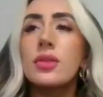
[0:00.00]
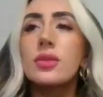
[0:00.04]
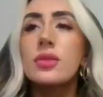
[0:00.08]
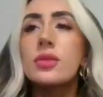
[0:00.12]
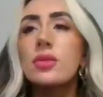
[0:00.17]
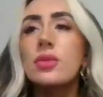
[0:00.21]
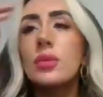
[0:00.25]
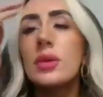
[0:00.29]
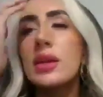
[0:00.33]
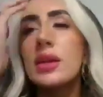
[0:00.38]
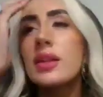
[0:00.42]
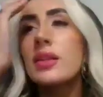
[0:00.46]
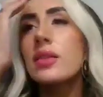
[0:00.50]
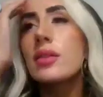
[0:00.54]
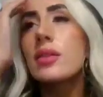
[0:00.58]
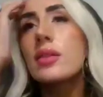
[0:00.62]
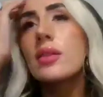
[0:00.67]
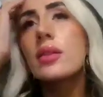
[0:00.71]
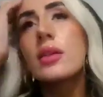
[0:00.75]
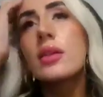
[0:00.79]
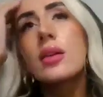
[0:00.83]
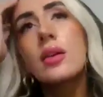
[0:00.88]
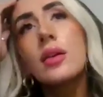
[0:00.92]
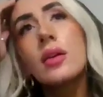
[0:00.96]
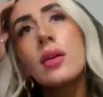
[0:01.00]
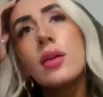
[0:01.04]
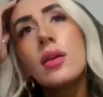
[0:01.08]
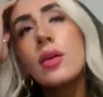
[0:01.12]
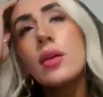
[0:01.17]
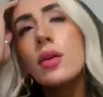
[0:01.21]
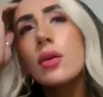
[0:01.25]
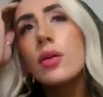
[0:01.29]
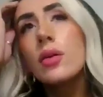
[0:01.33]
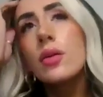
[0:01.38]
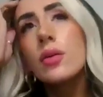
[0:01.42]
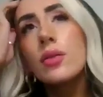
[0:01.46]
goes with
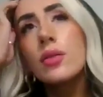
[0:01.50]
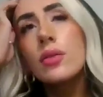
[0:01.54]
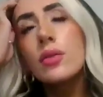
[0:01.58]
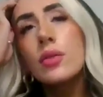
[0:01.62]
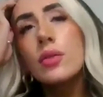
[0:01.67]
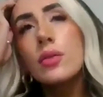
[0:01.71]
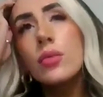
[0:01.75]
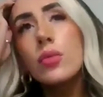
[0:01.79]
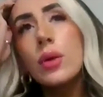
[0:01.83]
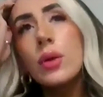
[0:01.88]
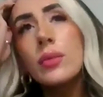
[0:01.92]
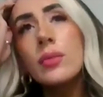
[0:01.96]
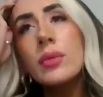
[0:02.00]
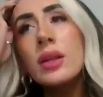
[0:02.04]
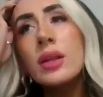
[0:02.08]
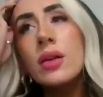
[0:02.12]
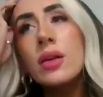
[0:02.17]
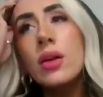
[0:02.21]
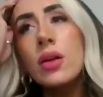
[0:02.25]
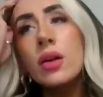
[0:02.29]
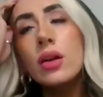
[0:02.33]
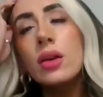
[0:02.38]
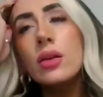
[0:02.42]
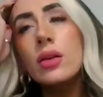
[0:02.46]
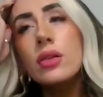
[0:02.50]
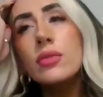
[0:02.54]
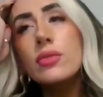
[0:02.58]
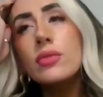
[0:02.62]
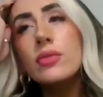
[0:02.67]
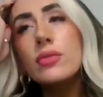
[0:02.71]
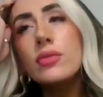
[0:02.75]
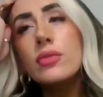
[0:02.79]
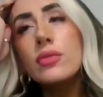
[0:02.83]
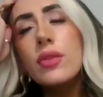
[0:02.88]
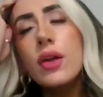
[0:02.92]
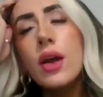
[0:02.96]
women aren't
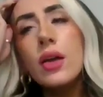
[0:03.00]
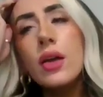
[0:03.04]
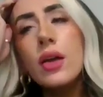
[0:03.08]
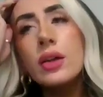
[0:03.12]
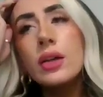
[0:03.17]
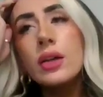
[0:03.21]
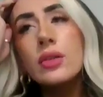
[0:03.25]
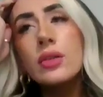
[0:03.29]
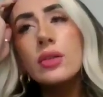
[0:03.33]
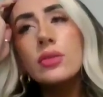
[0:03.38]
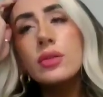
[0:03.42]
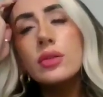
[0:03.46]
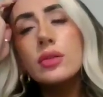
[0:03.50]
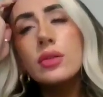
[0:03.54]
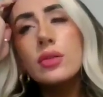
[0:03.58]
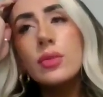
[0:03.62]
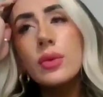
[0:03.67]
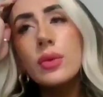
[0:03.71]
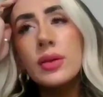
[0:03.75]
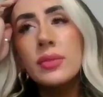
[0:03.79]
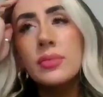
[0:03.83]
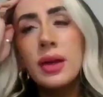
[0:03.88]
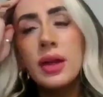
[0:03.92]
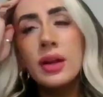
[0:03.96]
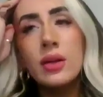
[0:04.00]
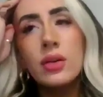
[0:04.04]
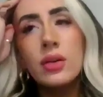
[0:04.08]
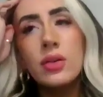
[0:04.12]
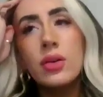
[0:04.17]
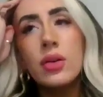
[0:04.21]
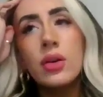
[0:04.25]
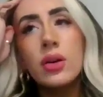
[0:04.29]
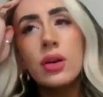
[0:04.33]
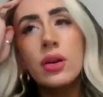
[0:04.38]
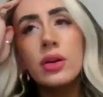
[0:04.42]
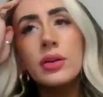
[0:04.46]
valued the way men
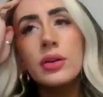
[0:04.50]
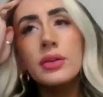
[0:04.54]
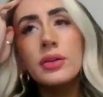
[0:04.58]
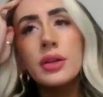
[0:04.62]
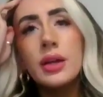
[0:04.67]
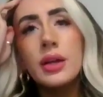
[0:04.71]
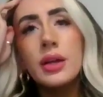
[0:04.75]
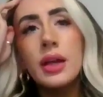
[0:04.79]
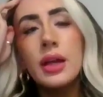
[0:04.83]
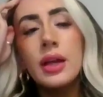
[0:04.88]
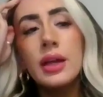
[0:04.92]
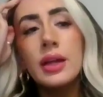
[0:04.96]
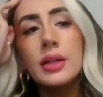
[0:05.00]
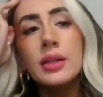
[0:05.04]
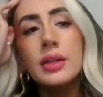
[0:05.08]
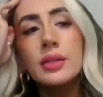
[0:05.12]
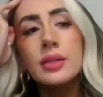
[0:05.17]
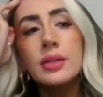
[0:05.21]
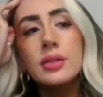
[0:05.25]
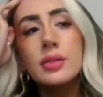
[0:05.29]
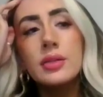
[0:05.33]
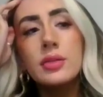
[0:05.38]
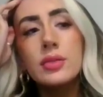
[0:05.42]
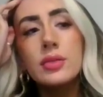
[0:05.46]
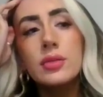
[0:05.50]
are, and